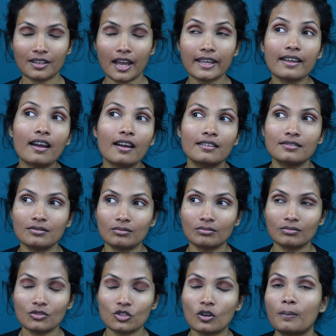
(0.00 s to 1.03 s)
I can't
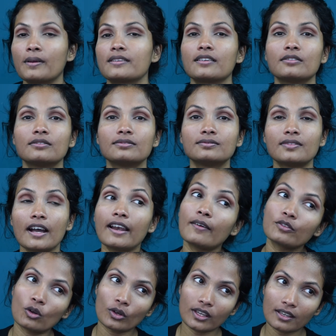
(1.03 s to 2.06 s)
stop myself. I love
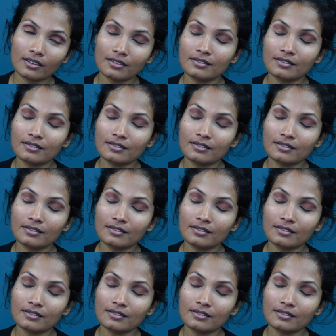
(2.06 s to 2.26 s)
talking.